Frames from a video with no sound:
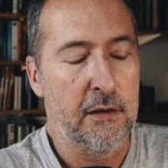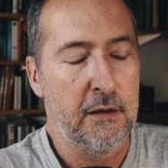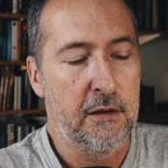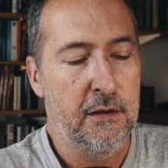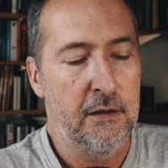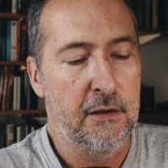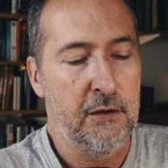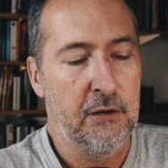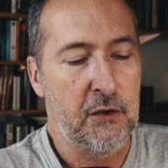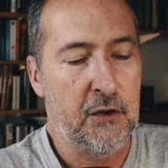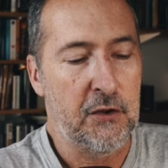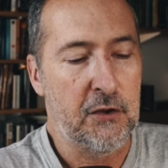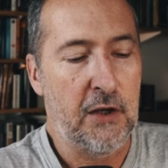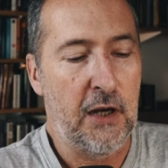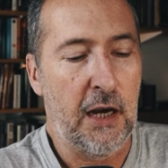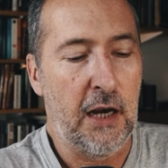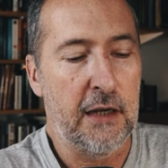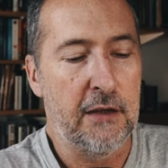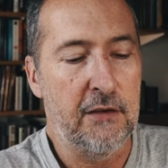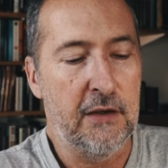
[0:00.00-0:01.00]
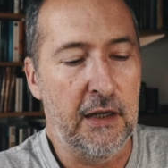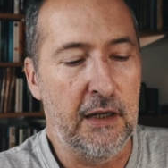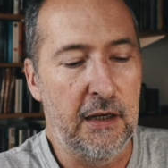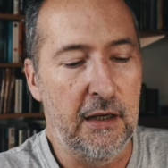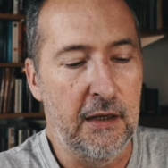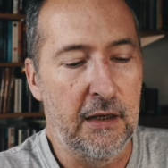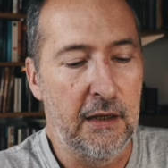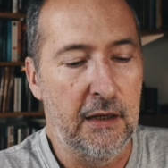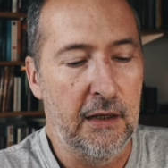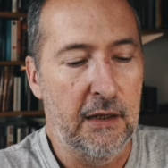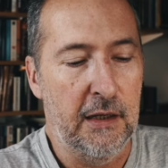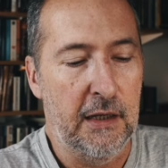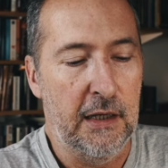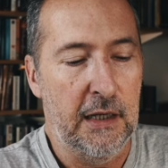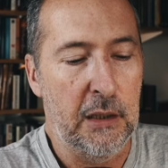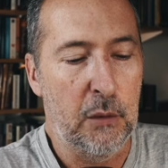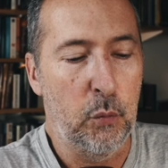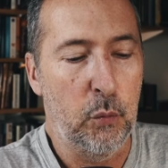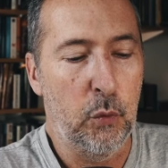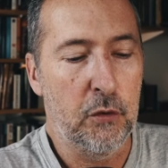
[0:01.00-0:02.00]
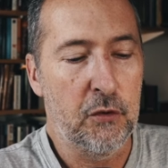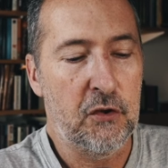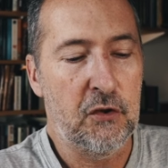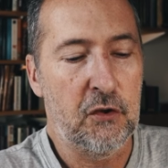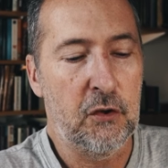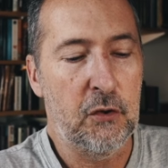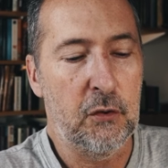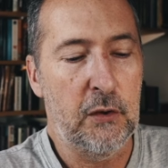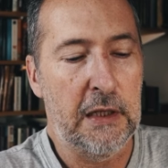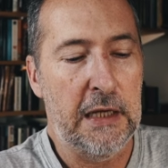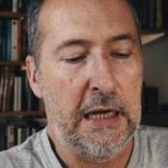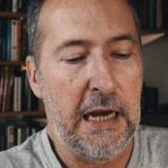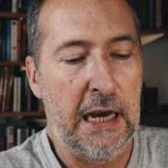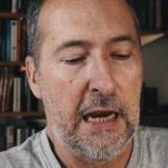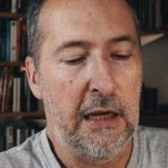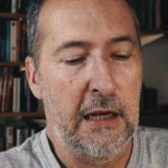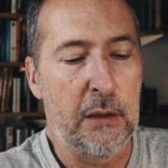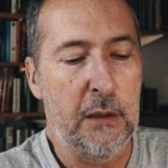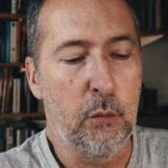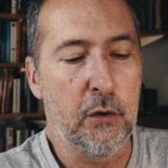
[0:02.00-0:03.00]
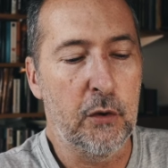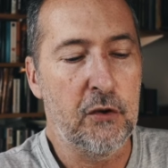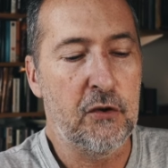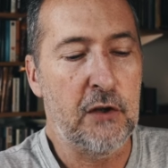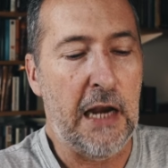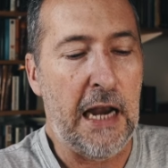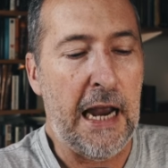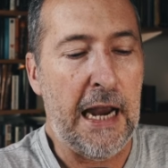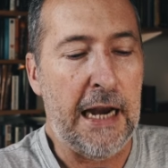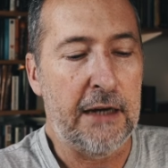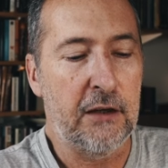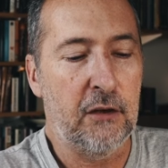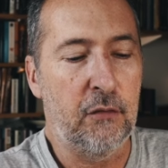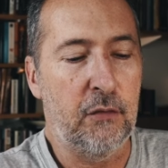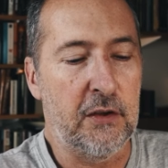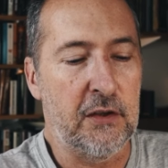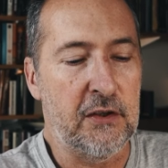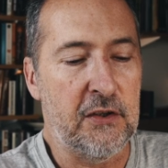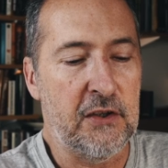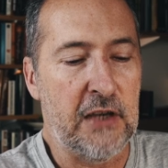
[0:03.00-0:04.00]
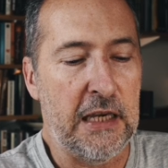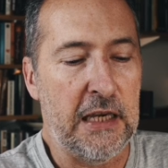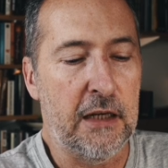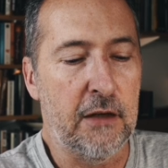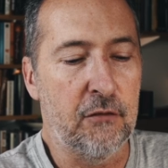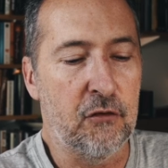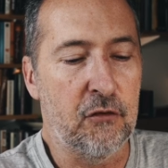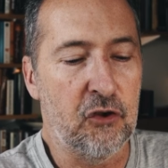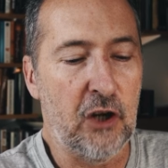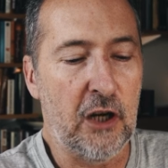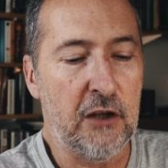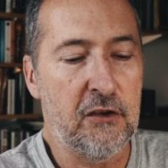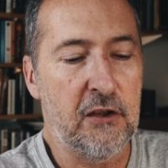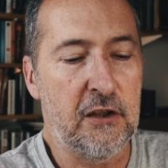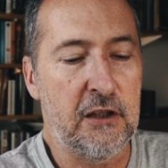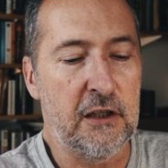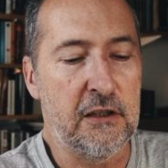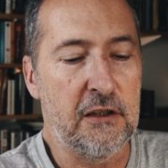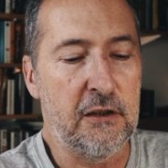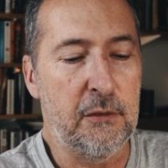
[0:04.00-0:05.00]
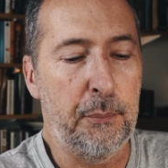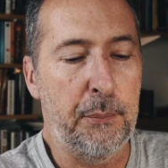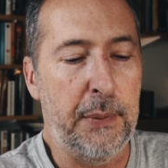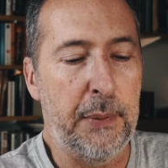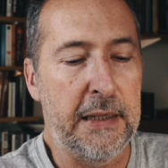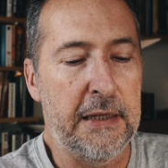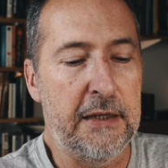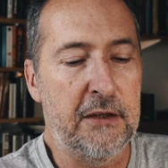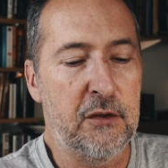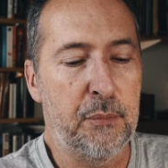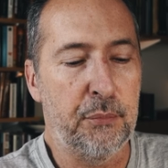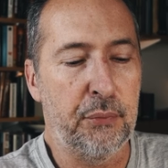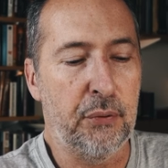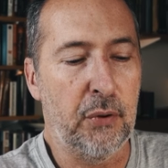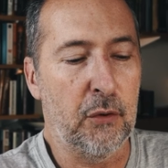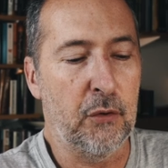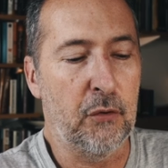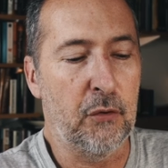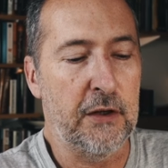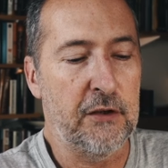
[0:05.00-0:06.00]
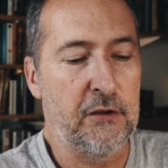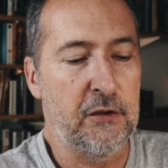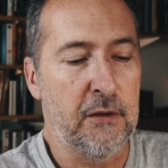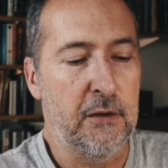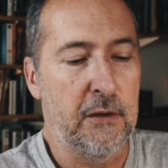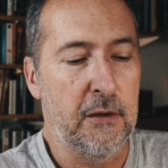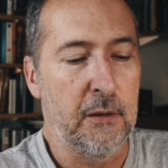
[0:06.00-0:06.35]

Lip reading: society. He wants to act for the sake of justice, peace, progress,